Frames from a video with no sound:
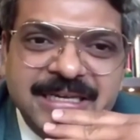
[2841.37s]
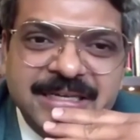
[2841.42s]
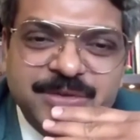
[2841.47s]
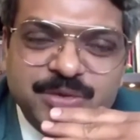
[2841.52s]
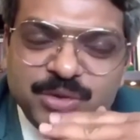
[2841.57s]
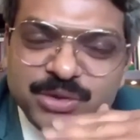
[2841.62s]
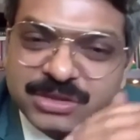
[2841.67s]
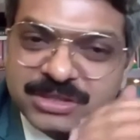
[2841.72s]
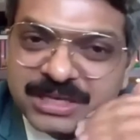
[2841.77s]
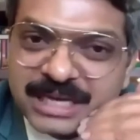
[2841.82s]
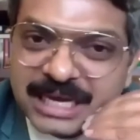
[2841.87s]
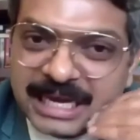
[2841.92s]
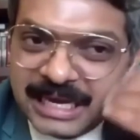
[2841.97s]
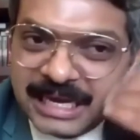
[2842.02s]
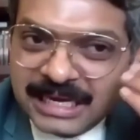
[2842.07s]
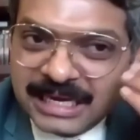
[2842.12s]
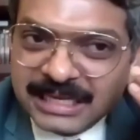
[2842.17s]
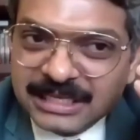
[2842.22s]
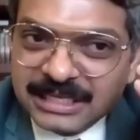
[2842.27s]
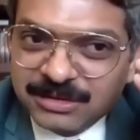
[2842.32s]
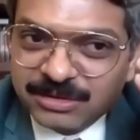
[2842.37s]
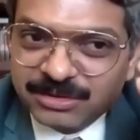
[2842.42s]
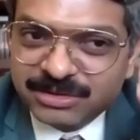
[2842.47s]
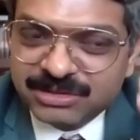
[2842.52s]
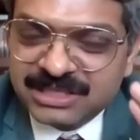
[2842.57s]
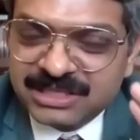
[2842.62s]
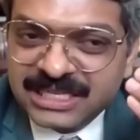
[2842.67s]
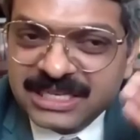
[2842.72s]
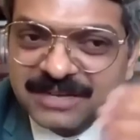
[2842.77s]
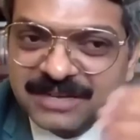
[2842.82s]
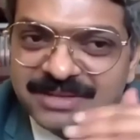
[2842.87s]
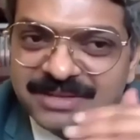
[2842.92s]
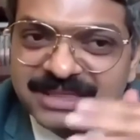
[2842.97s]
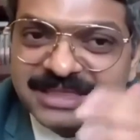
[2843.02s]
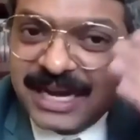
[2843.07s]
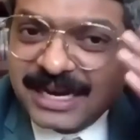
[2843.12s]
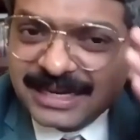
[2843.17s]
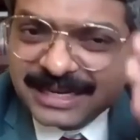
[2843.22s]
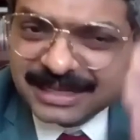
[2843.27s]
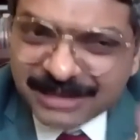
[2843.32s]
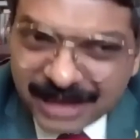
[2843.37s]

should deal with that,